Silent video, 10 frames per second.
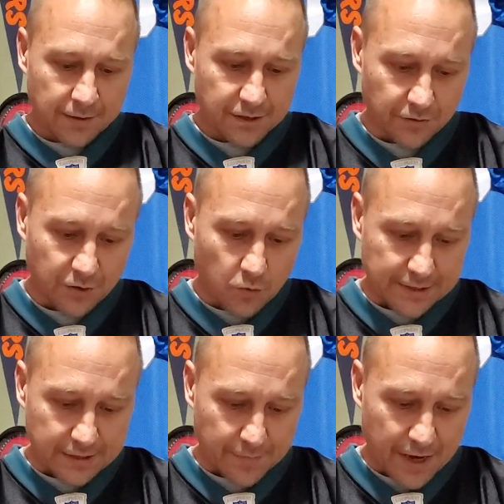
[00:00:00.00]
Don't know
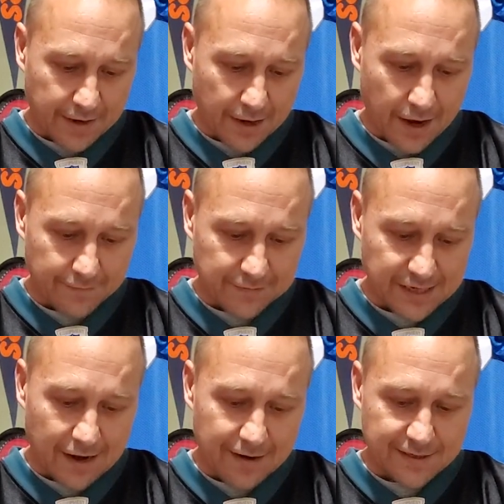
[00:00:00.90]
what to make of
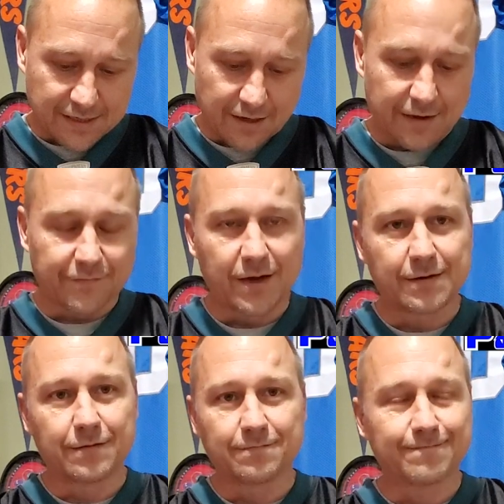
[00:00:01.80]
Dallas.
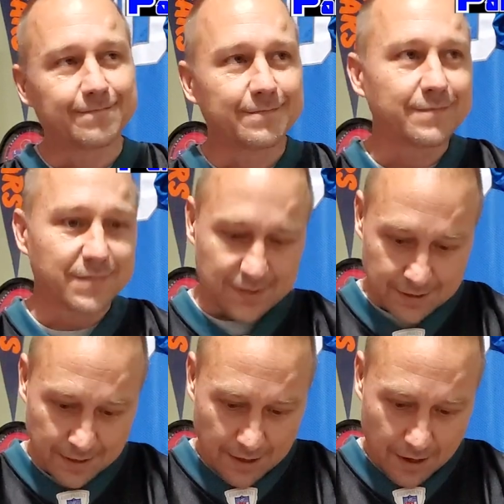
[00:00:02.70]
Cleveland
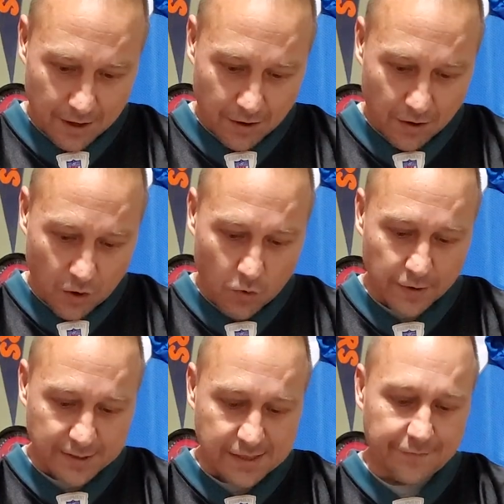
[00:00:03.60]
are
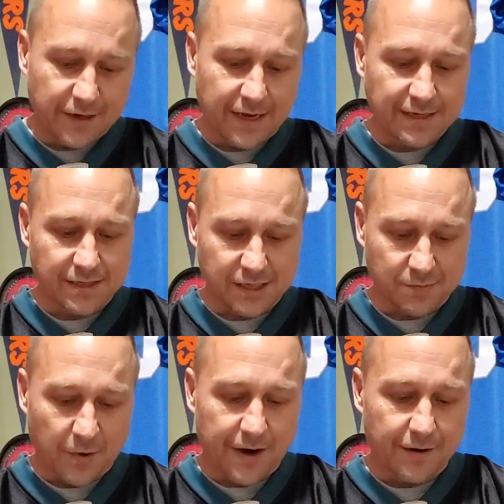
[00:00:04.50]
0-7 against the
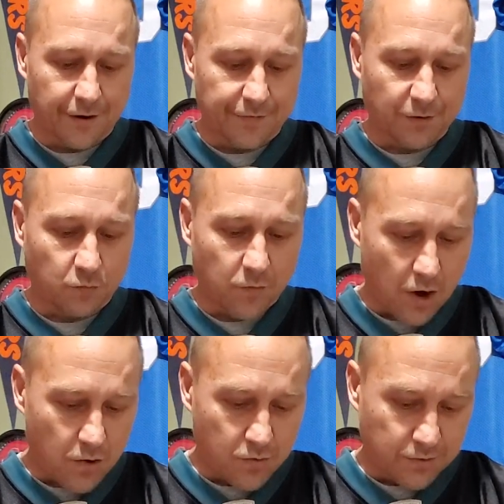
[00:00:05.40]
spread on the
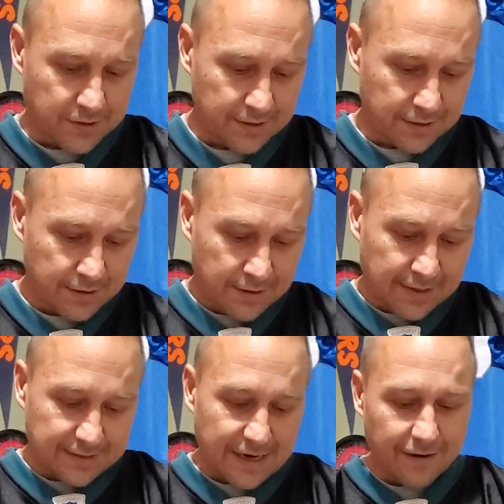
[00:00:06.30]
road.
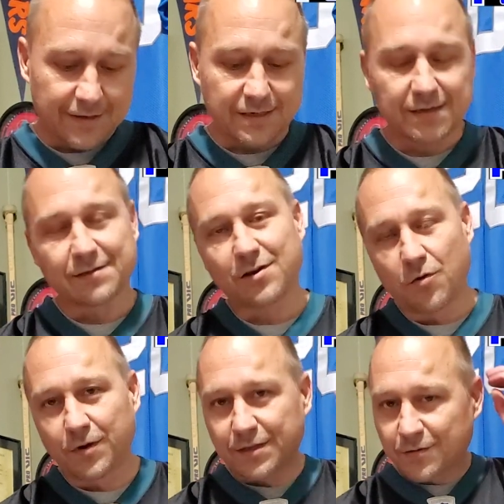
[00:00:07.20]
Dallas is
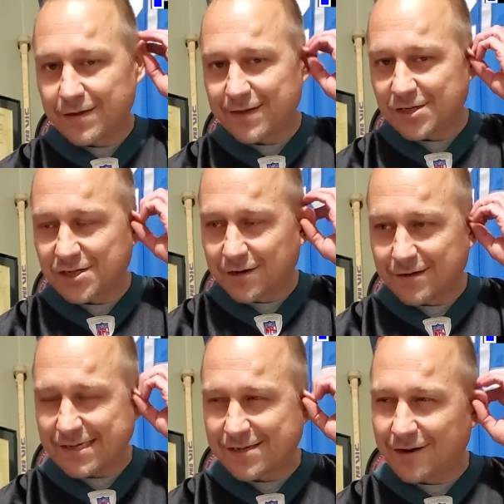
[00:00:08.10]
0-3 this year to
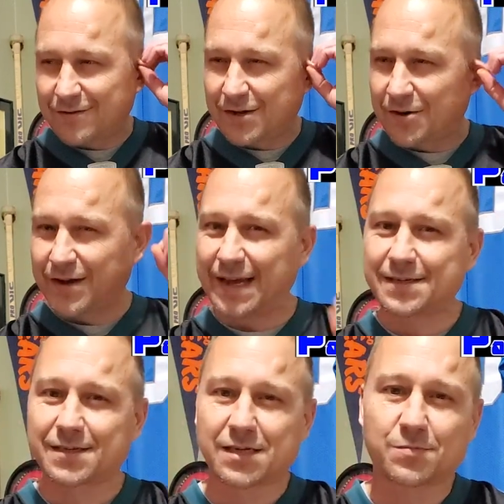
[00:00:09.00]
start the year
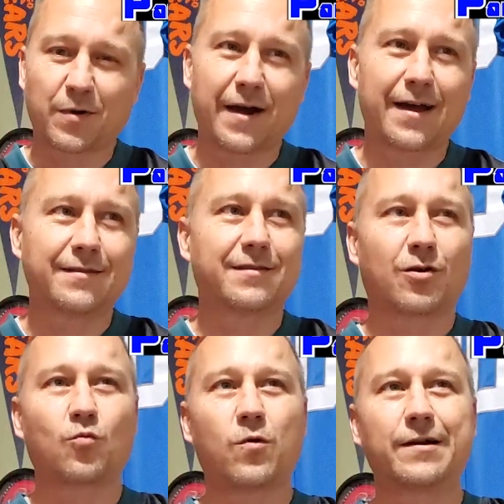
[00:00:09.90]
against the spread.
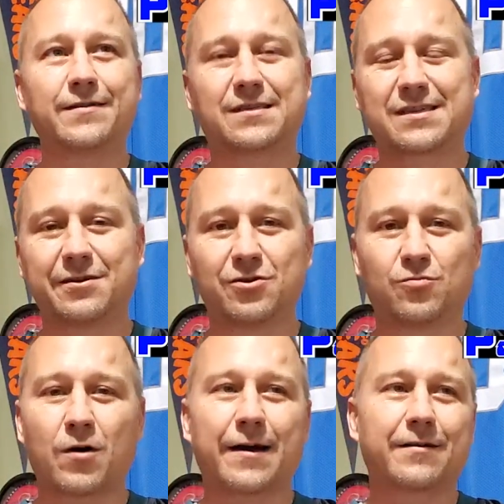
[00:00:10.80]
Their 1-2
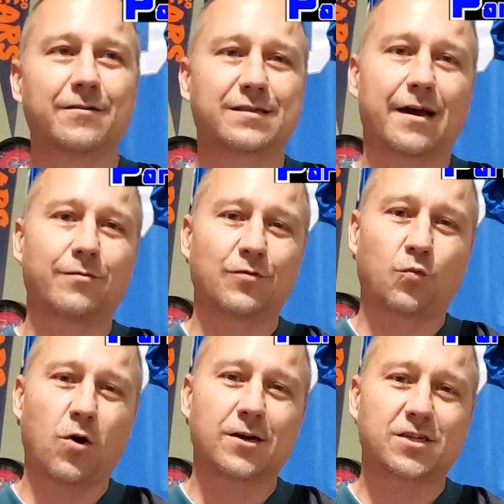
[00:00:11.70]
record, tied with
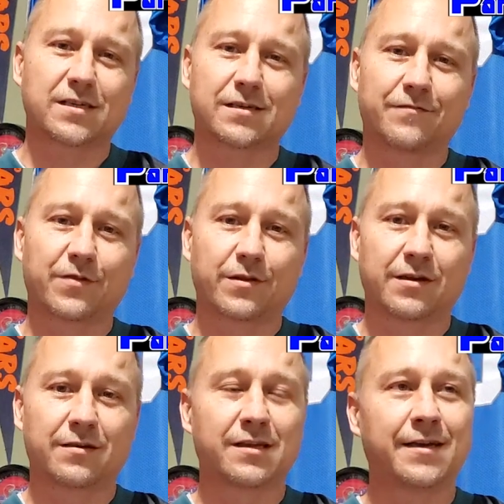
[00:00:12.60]
Washington for the
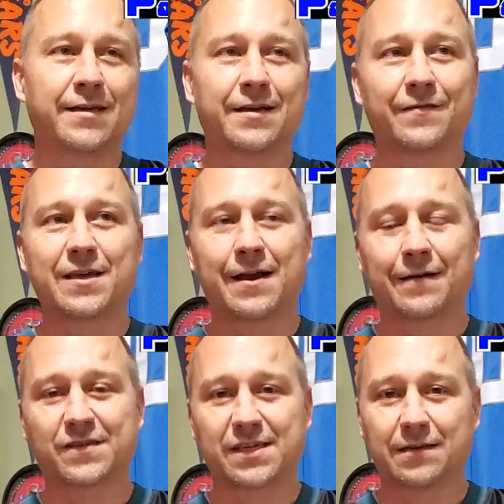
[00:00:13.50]
lead in the
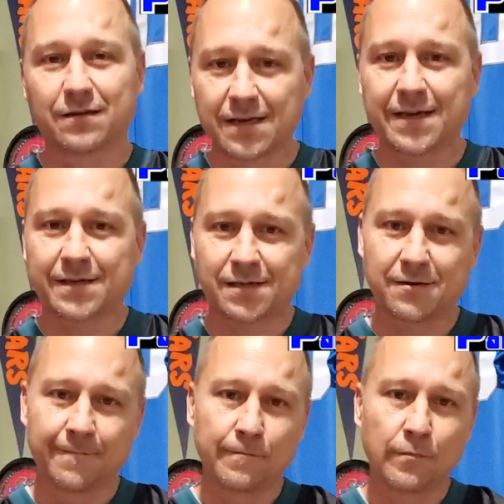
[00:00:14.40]
NFC
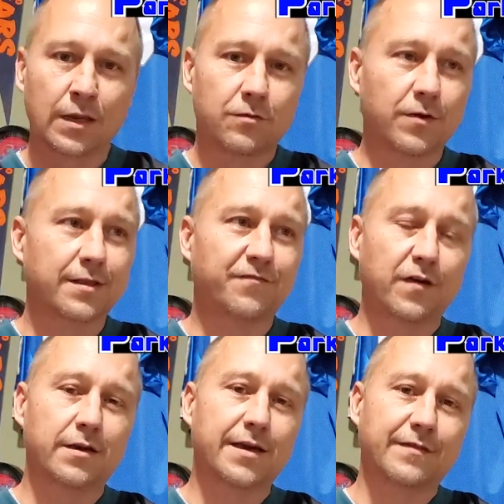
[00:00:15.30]
East, with
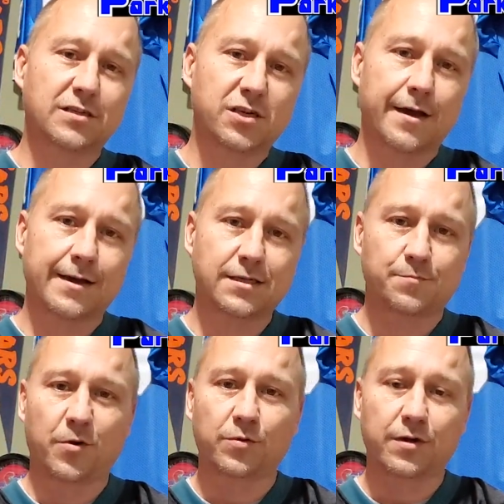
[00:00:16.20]
Philly and the Giants
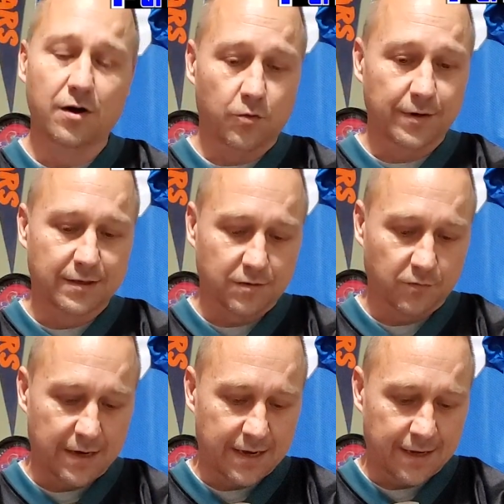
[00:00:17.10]
both
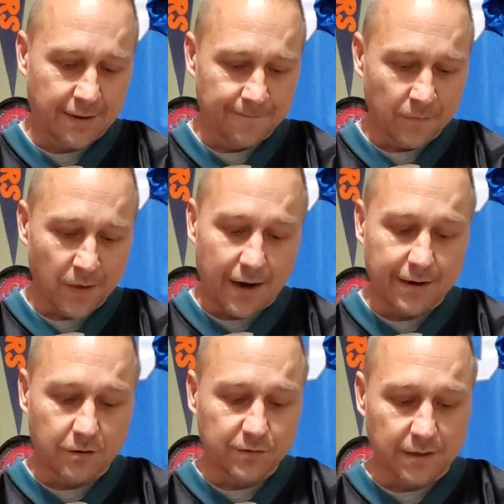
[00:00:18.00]
0-3. I
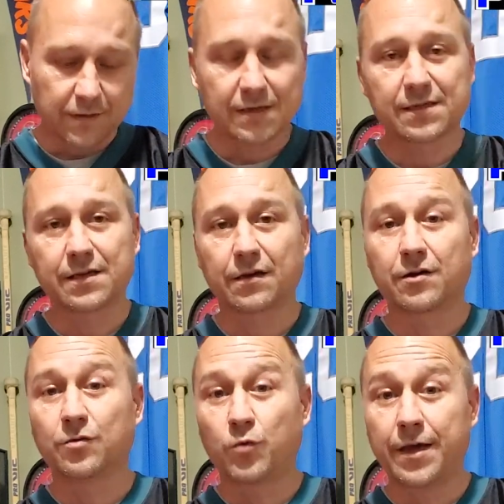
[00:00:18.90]
don't think this is a
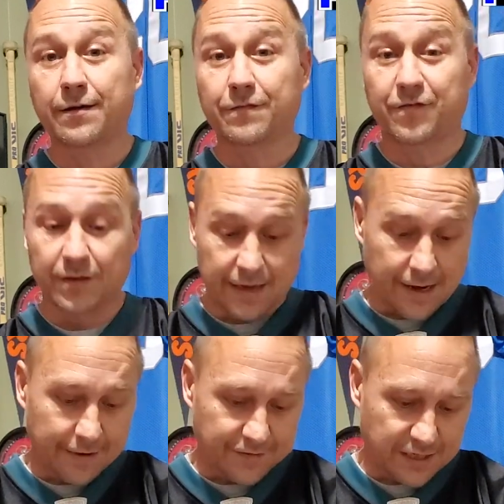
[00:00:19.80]
good week for the
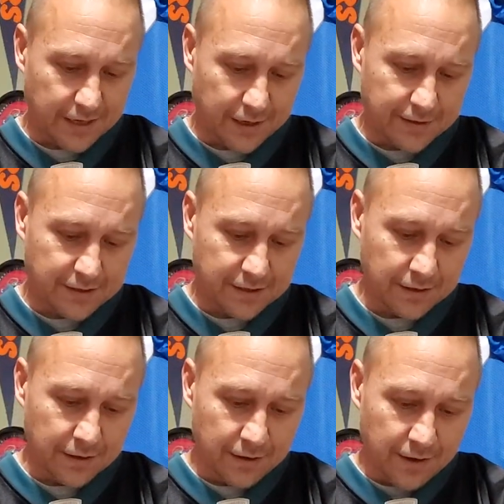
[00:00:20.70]
NFC East.
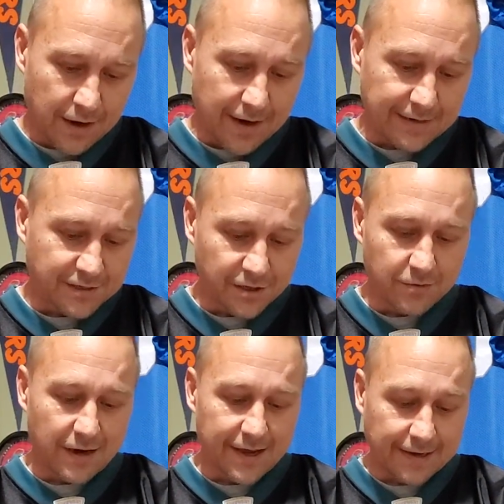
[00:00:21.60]
I do
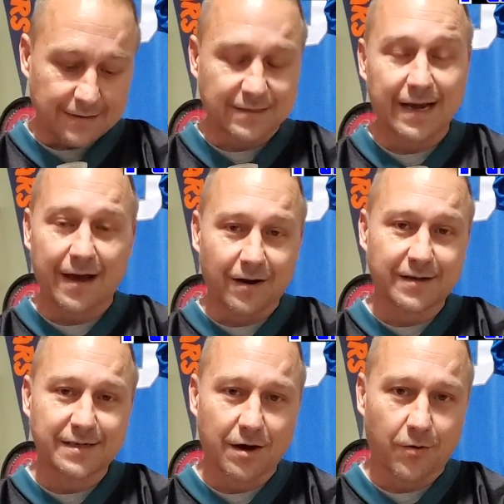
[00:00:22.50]
like
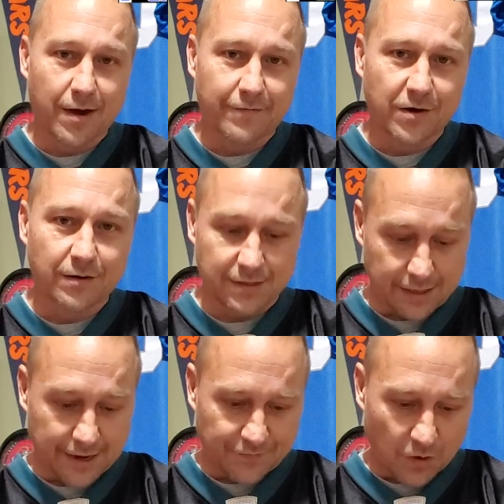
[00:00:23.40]
Dallas, however, to
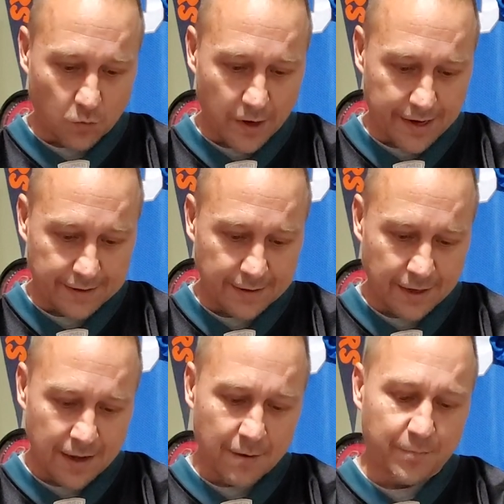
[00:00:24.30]
get the win,
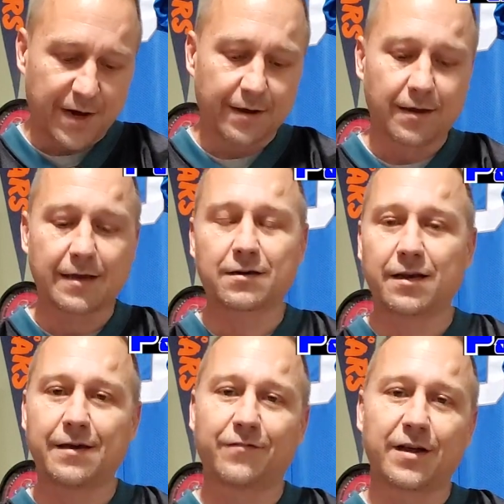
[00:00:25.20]
but I like
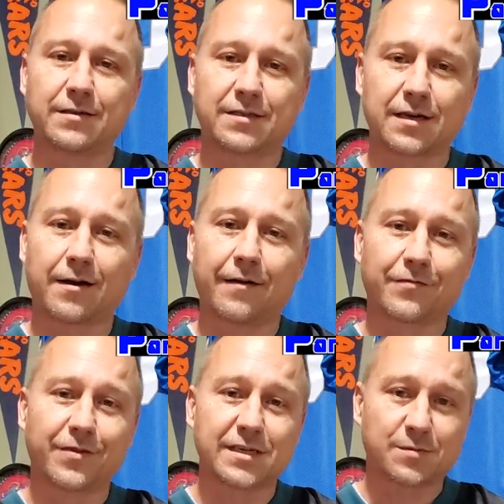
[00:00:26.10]
Cleveland to
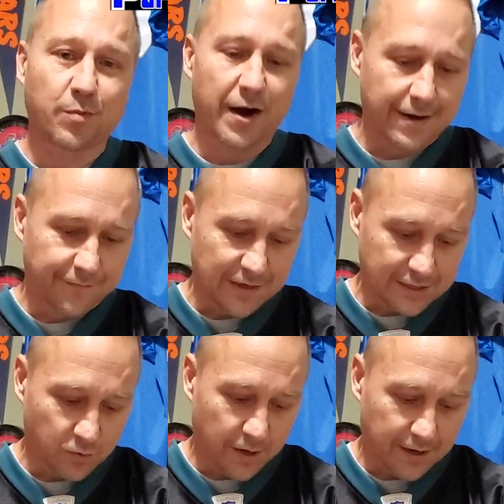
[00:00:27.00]
cover the spread in
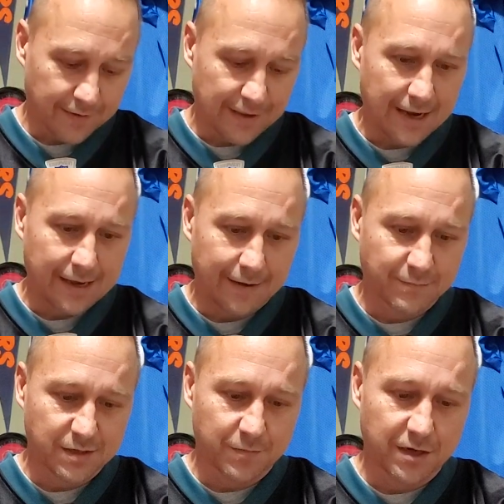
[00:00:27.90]
this one and that
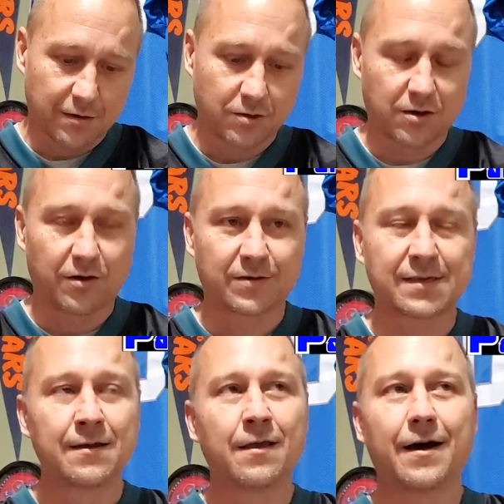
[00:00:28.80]
game to be a little close.